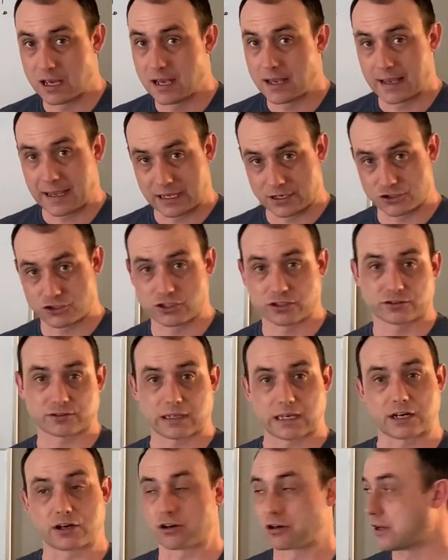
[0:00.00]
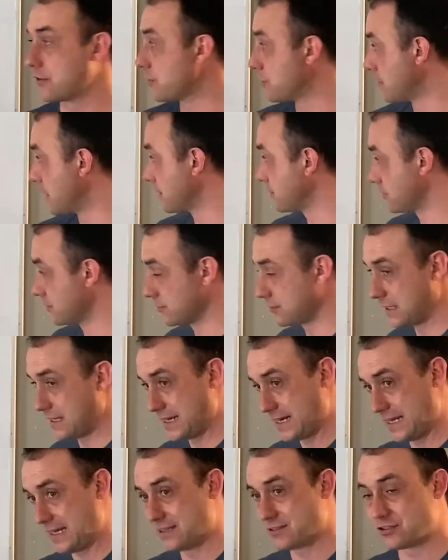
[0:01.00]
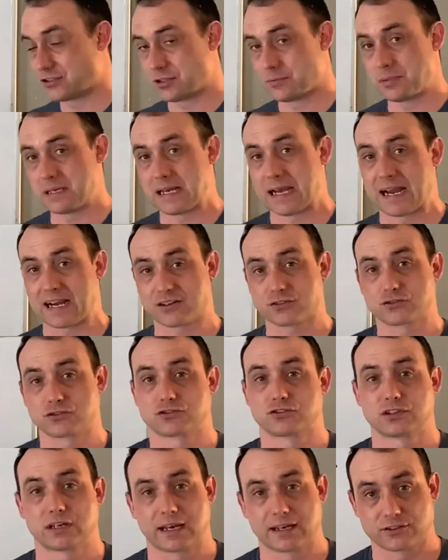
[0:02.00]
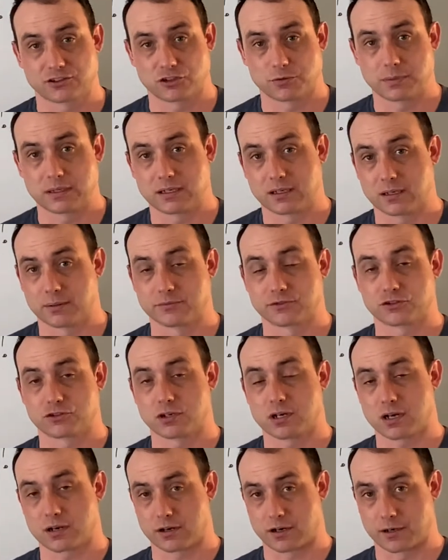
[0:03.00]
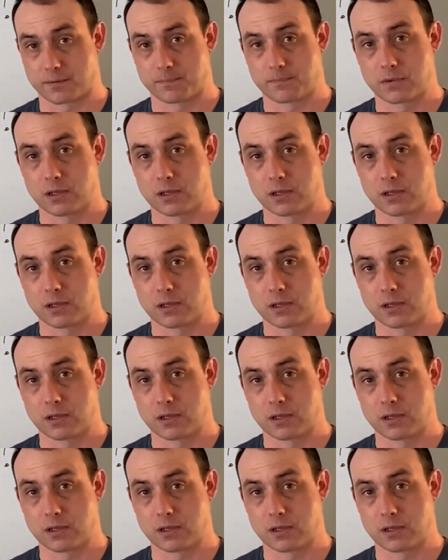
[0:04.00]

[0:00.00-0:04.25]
And just like our other muscles, it needs to be exercised to become stronger.